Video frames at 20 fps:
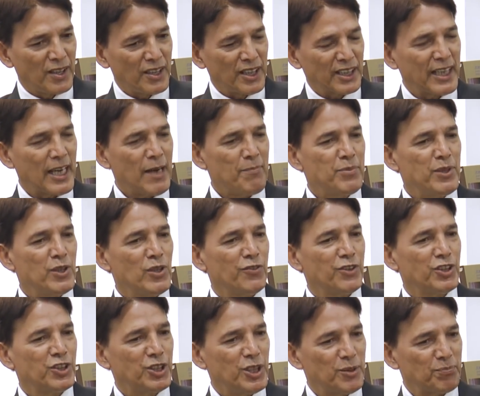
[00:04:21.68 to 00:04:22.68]
The captain of
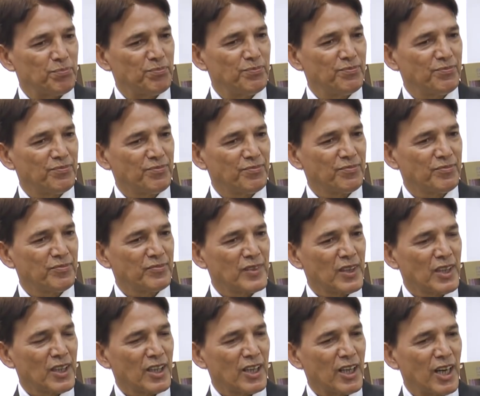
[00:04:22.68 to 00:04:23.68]
a ship
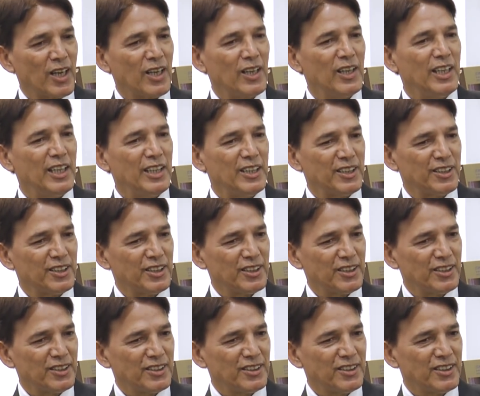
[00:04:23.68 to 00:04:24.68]
can't lead
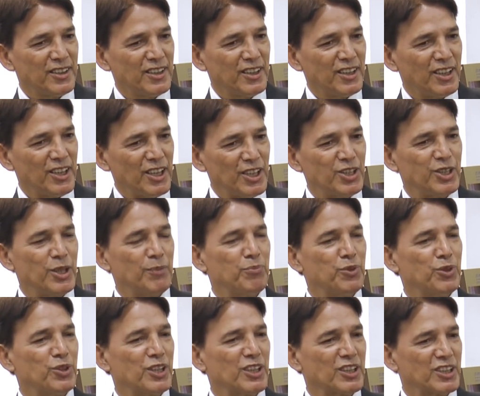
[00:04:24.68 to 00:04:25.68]
his ship
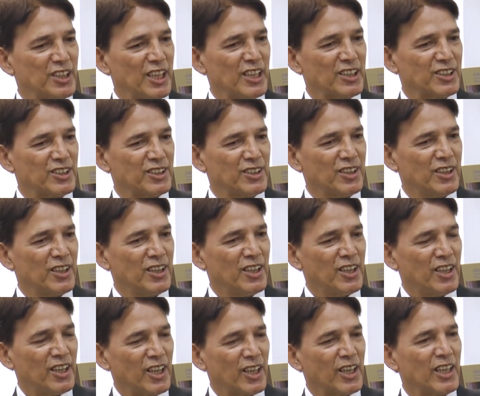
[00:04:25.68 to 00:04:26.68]
to success
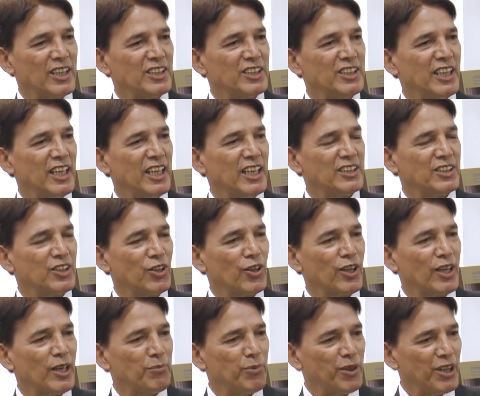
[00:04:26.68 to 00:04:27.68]
unless he has the
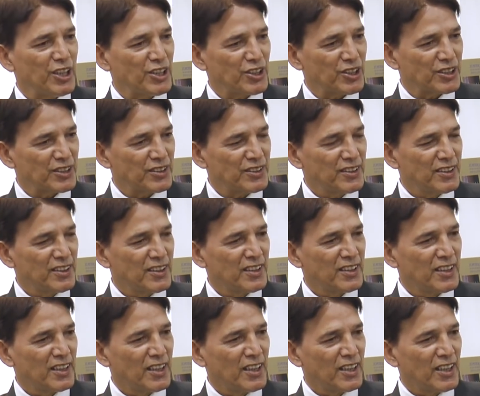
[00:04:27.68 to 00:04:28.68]
collaboration,
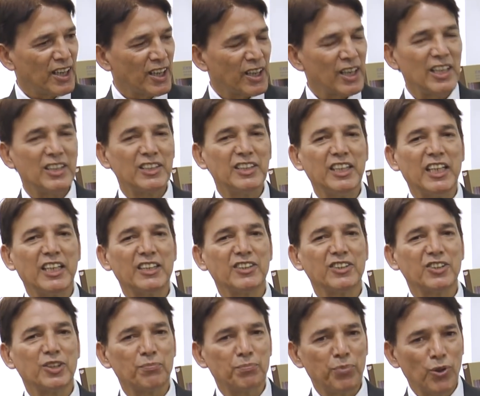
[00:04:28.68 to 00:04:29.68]
unless he has the
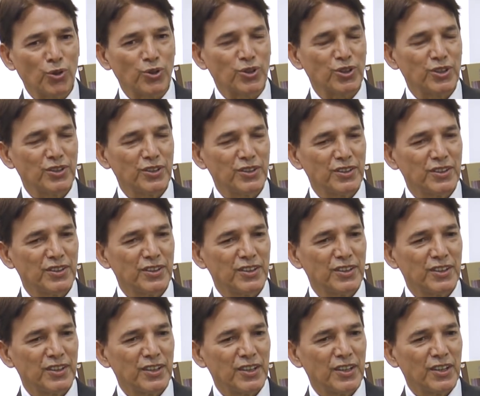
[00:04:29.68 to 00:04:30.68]
support
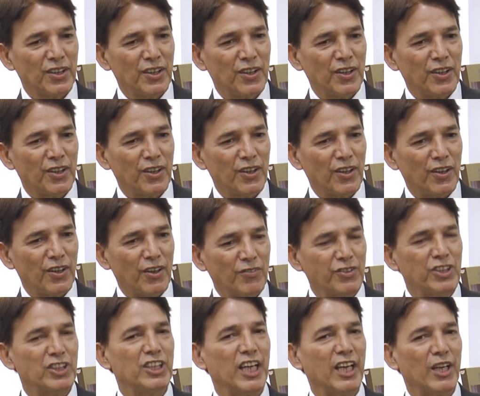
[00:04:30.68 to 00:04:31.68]
of
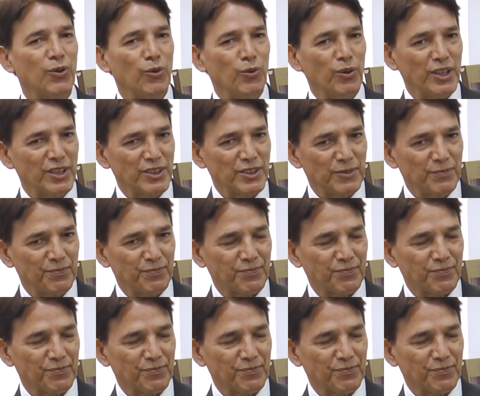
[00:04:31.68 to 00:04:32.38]
the stakeholders.